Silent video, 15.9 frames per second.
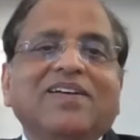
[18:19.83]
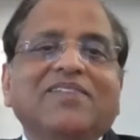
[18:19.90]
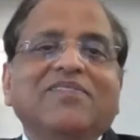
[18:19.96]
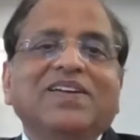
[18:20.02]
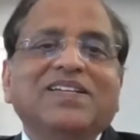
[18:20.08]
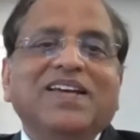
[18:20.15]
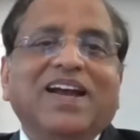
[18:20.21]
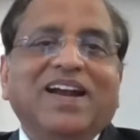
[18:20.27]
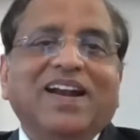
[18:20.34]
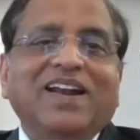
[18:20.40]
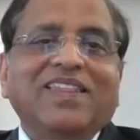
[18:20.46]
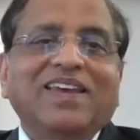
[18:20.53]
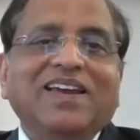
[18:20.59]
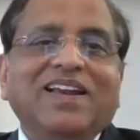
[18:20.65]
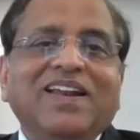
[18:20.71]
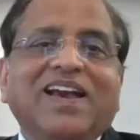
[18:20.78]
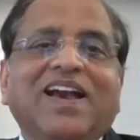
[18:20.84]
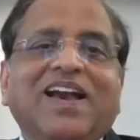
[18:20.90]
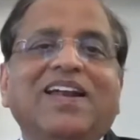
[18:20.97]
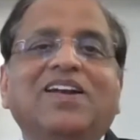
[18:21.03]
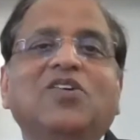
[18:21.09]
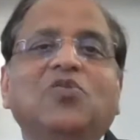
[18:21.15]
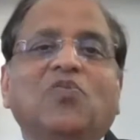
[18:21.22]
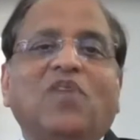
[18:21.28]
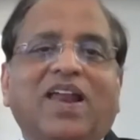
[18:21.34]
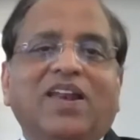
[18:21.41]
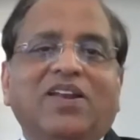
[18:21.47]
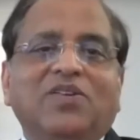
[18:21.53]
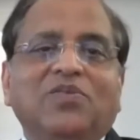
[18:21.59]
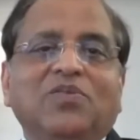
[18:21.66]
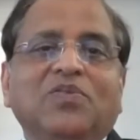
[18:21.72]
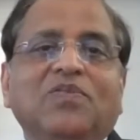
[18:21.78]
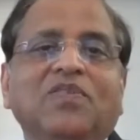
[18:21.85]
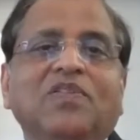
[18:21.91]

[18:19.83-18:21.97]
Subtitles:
which held the inherent value,